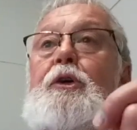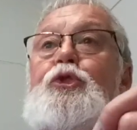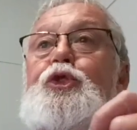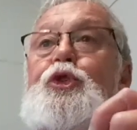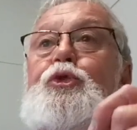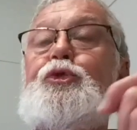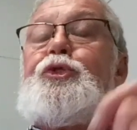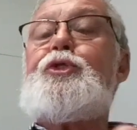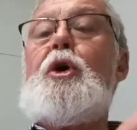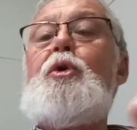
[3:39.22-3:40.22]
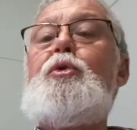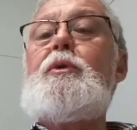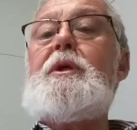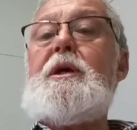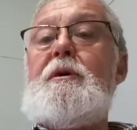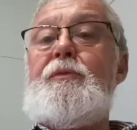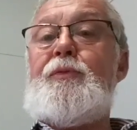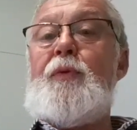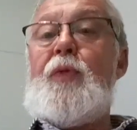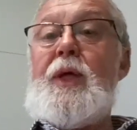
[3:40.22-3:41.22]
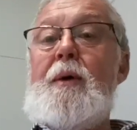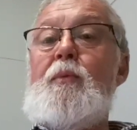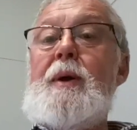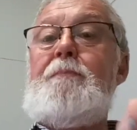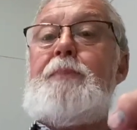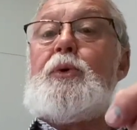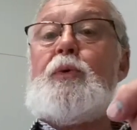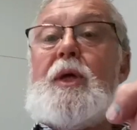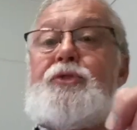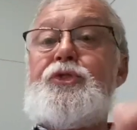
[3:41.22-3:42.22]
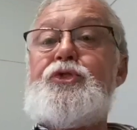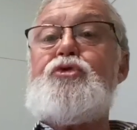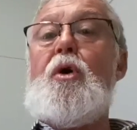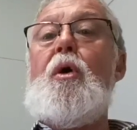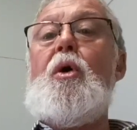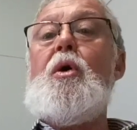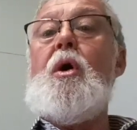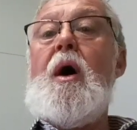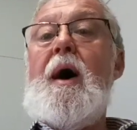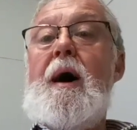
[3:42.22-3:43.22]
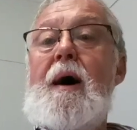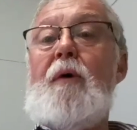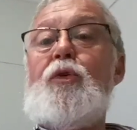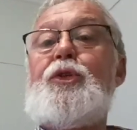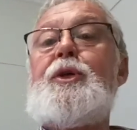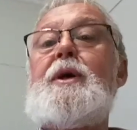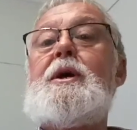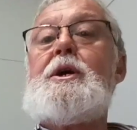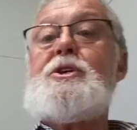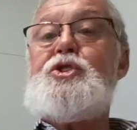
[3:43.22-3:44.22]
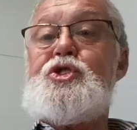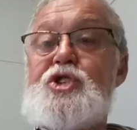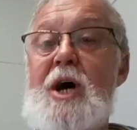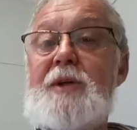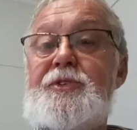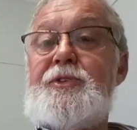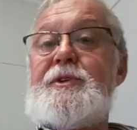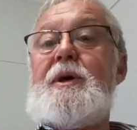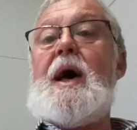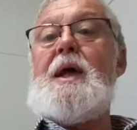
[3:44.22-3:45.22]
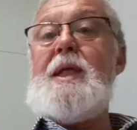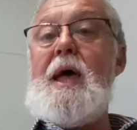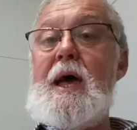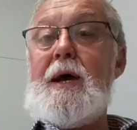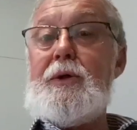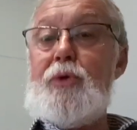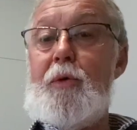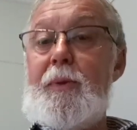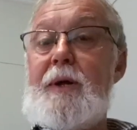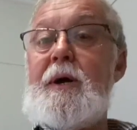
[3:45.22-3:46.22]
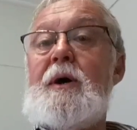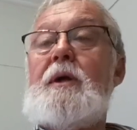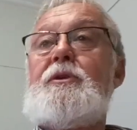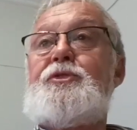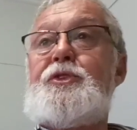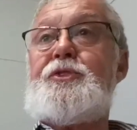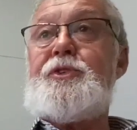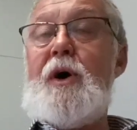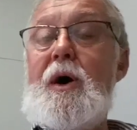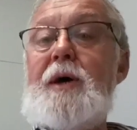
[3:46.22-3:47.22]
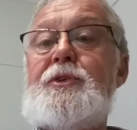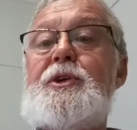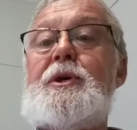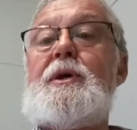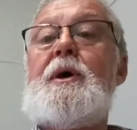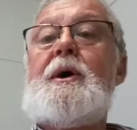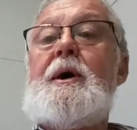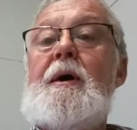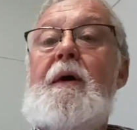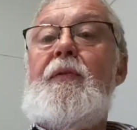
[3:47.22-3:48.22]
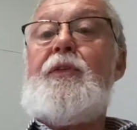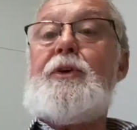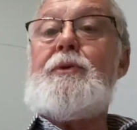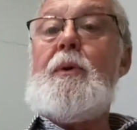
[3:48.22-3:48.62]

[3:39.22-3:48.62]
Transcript: to so live that we build a strong, healthy, just and economic society that